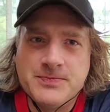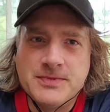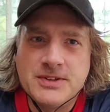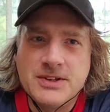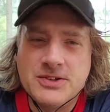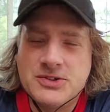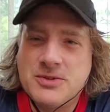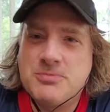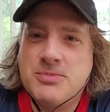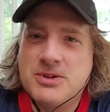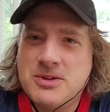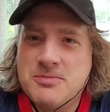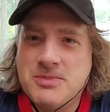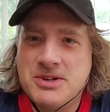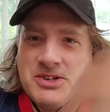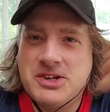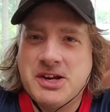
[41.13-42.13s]
So pull
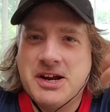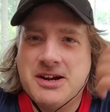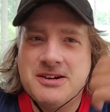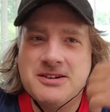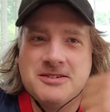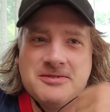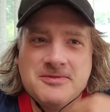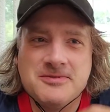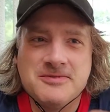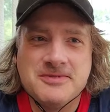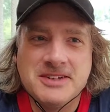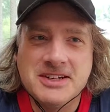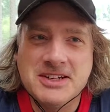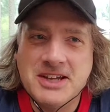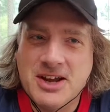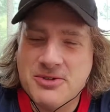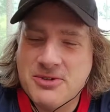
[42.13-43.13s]
up a chair
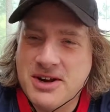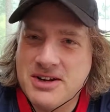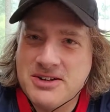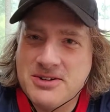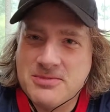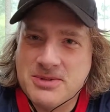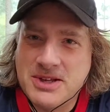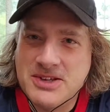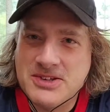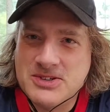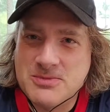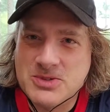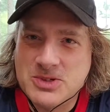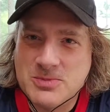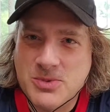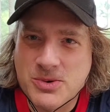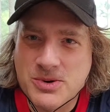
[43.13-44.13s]
and get ready to play some
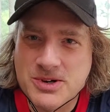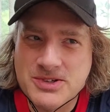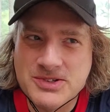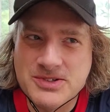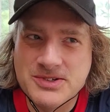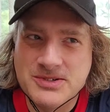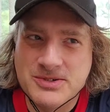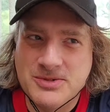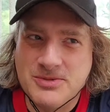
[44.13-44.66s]
sports